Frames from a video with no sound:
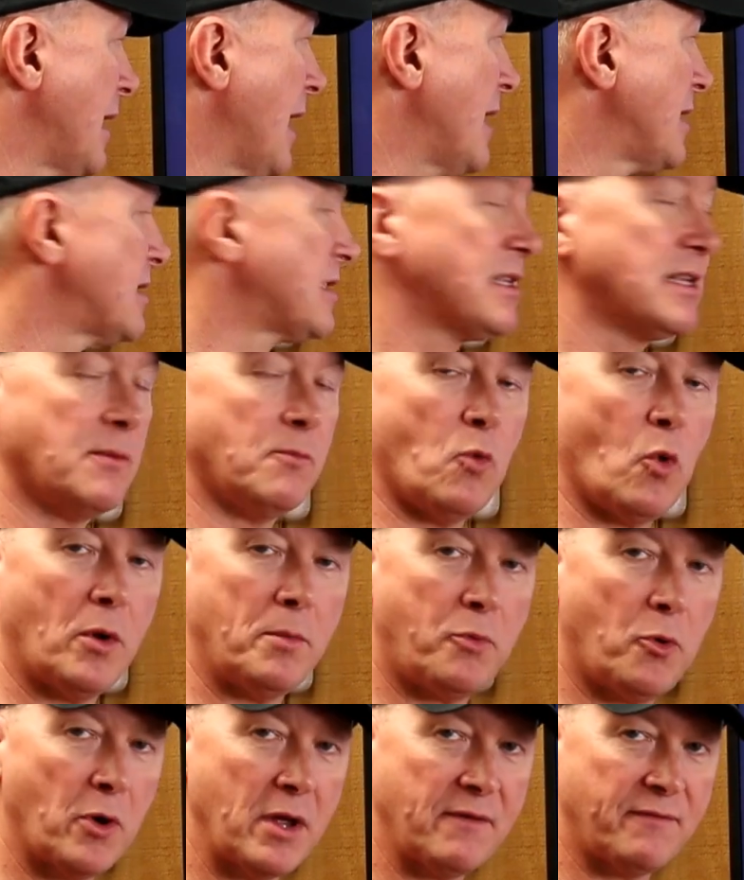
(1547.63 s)
less than
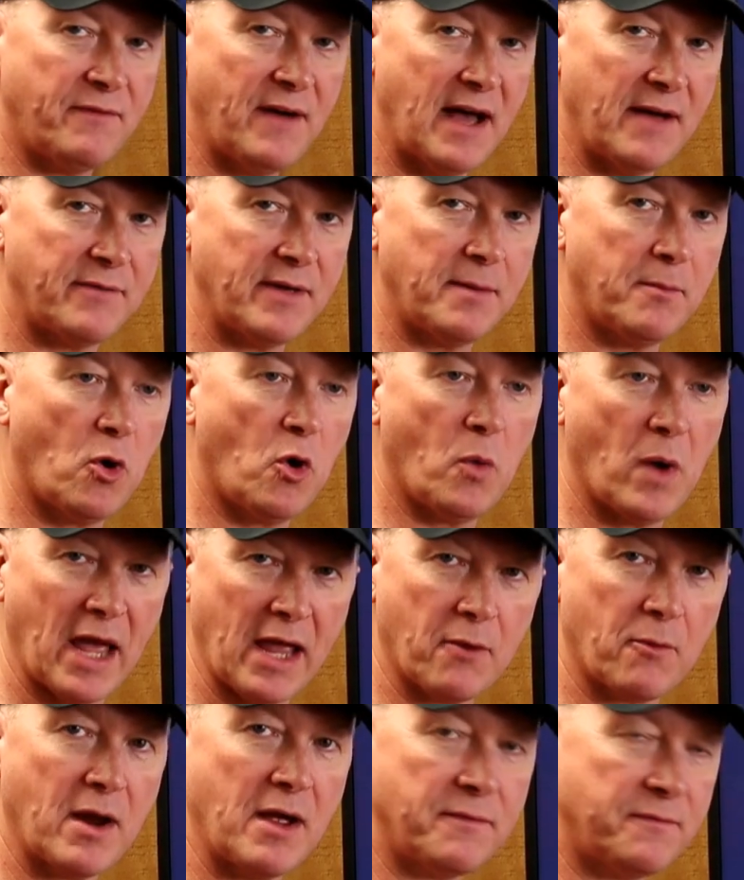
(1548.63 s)
1.5
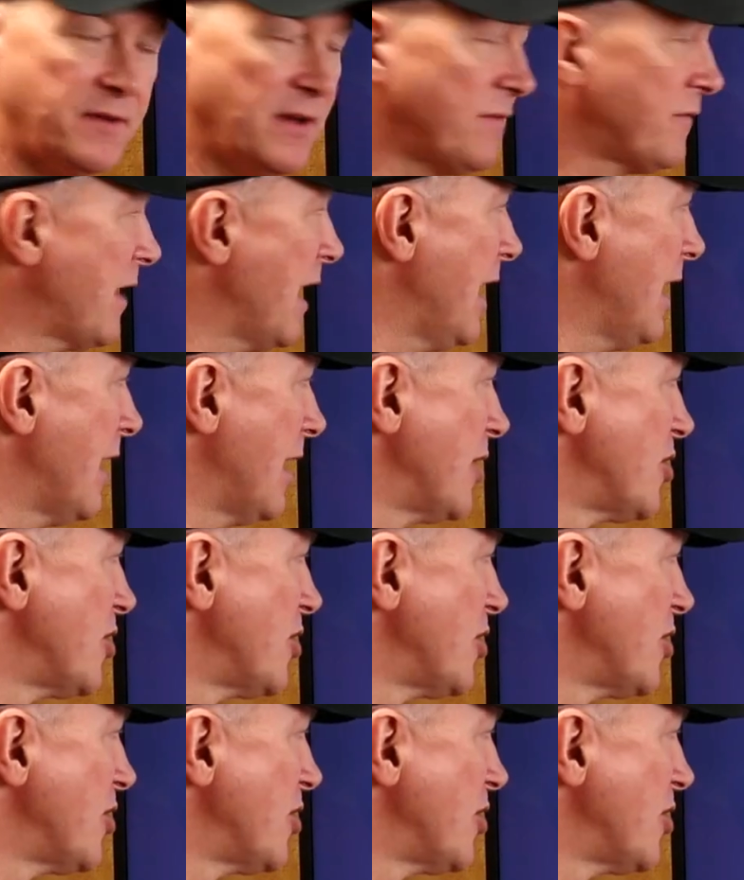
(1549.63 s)
MOA, around 15